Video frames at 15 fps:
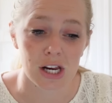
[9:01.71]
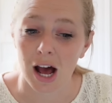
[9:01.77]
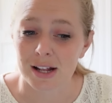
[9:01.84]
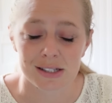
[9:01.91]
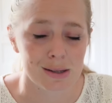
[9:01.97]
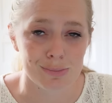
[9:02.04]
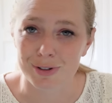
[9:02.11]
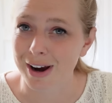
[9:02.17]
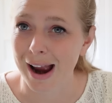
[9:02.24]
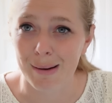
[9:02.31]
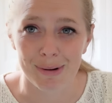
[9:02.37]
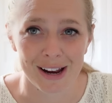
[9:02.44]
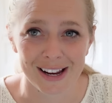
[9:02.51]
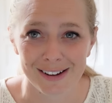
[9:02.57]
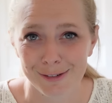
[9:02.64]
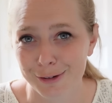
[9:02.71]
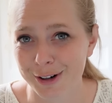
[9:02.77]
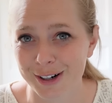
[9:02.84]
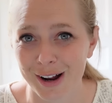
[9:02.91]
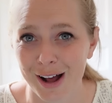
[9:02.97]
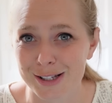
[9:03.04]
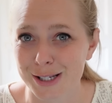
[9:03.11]
not subscribing, who
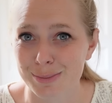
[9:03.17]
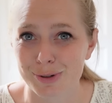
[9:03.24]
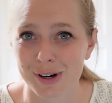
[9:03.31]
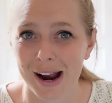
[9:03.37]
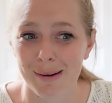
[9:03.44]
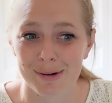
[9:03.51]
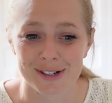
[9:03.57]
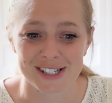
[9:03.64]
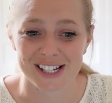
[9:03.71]
are not subscribers.